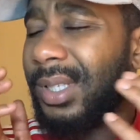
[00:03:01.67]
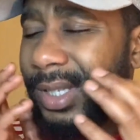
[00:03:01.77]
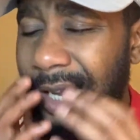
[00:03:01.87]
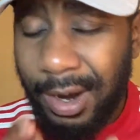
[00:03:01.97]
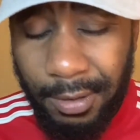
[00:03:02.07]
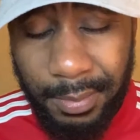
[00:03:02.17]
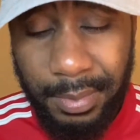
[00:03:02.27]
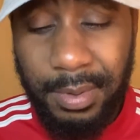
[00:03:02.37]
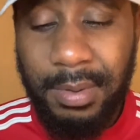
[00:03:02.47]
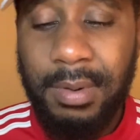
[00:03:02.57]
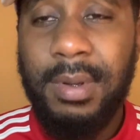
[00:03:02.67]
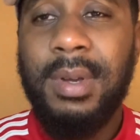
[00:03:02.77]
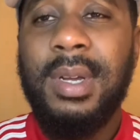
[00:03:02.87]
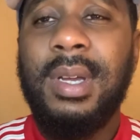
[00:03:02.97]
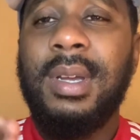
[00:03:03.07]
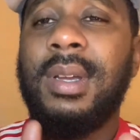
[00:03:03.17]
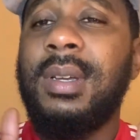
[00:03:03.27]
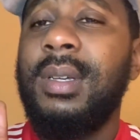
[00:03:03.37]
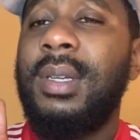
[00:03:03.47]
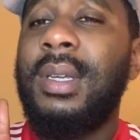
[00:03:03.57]
terrible.
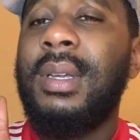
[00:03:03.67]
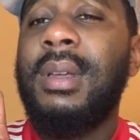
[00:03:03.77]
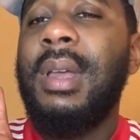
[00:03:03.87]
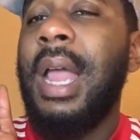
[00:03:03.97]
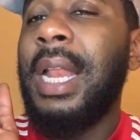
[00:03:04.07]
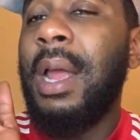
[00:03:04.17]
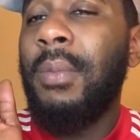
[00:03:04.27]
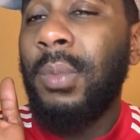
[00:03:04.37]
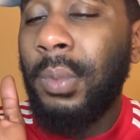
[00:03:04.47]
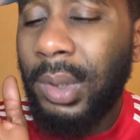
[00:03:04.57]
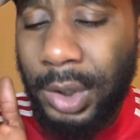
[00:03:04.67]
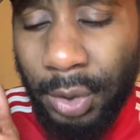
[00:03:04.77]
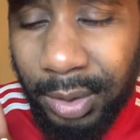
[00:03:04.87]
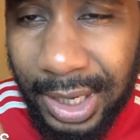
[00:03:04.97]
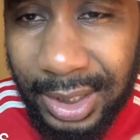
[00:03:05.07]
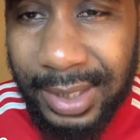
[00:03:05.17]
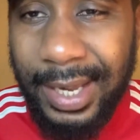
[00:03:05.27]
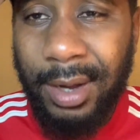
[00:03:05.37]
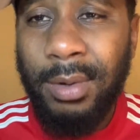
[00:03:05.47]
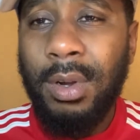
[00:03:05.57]
And then as soon as the
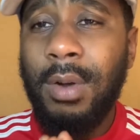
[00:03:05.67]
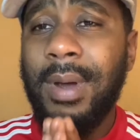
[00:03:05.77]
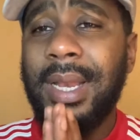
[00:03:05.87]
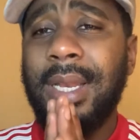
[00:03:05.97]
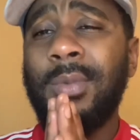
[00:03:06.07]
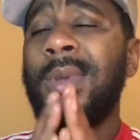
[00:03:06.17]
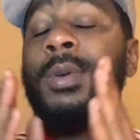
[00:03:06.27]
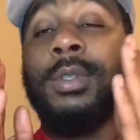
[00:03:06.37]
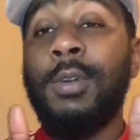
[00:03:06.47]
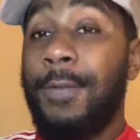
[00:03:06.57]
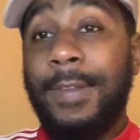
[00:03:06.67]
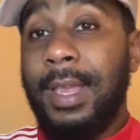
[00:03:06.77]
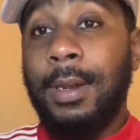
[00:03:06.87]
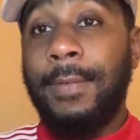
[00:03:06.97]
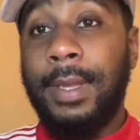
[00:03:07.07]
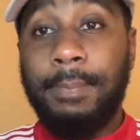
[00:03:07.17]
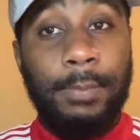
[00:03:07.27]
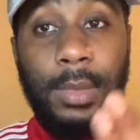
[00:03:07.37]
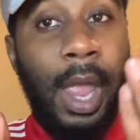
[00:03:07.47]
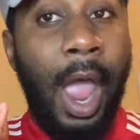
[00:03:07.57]
second goal went in, we were all thinking of it.
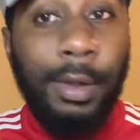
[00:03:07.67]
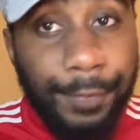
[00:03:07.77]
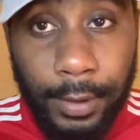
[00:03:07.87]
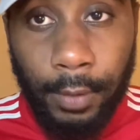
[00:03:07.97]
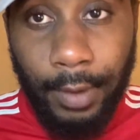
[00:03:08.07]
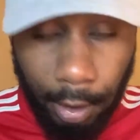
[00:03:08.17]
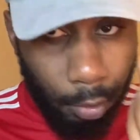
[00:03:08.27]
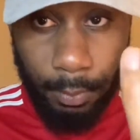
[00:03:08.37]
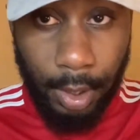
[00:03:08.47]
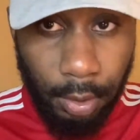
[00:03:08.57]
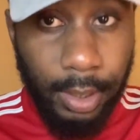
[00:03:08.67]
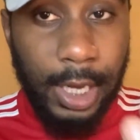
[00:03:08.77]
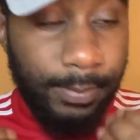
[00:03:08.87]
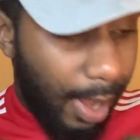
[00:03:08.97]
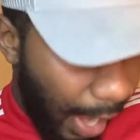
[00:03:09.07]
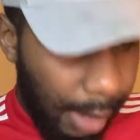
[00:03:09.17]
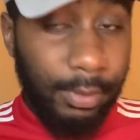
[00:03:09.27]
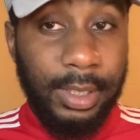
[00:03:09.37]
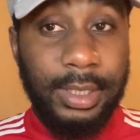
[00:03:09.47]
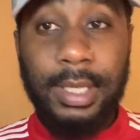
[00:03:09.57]
I was thinking of it. I don't know about you guys, but I
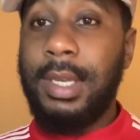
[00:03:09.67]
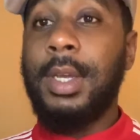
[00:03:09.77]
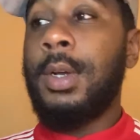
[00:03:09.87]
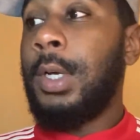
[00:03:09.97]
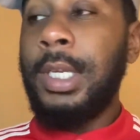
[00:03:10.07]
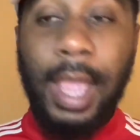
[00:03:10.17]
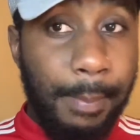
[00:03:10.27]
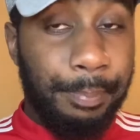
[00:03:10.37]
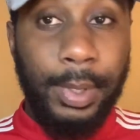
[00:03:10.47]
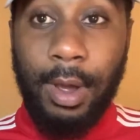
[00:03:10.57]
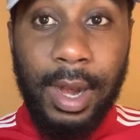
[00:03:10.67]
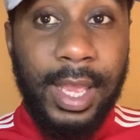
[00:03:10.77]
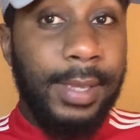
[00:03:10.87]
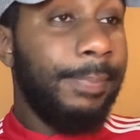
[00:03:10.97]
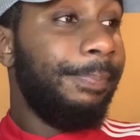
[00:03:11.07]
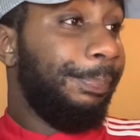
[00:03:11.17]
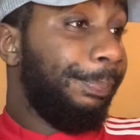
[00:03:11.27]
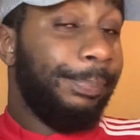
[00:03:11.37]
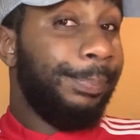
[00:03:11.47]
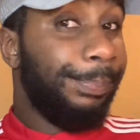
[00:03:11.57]
was. Yep, Ollie,
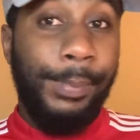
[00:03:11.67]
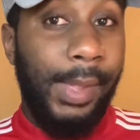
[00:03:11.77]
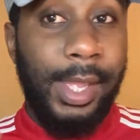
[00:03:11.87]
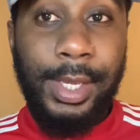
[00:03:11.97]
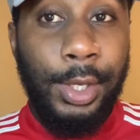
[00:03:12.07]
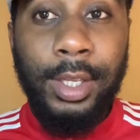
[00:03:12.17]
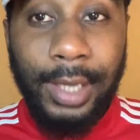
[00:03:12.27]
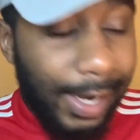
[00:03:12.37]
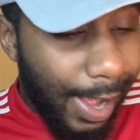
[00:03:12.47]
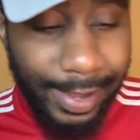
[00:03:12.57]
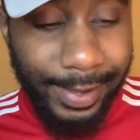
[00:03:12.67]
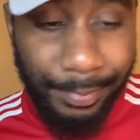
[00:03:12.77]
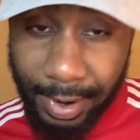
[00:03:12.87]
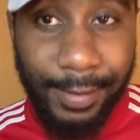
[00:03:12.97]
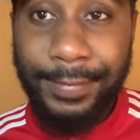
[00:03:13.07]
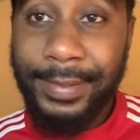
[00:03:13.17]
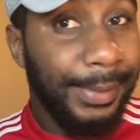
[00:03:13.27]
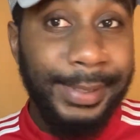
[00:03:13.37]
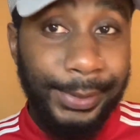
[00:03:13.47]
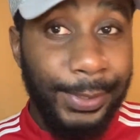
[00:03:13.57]
you're done out here, bruv.
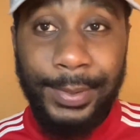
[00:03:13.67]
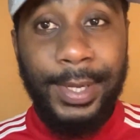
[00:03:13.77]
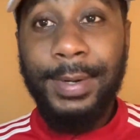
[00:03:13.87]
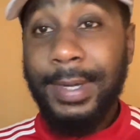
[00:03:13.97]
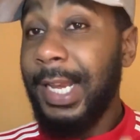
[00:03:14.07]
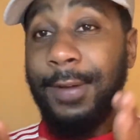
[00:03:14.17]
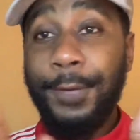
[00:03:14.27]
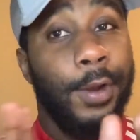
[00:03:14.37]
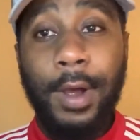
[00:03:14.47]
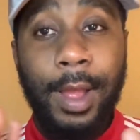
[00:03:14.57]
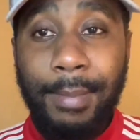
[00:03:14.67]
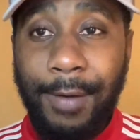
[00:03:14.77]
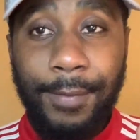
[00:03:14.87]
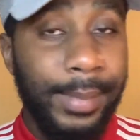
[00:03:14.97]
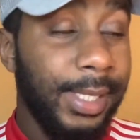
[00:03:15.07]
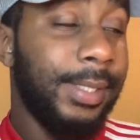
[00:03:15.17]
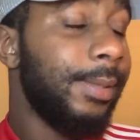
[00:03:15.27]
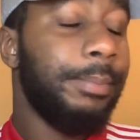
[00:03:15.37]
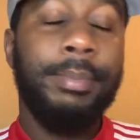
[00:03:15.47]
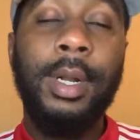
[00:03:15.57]
2-0, and if we don't come back from this,
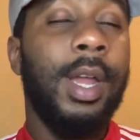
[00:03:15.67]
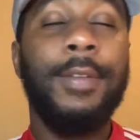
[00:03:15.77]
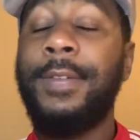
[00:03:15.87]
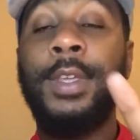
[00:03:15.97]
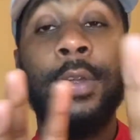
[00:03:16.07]
bruv, you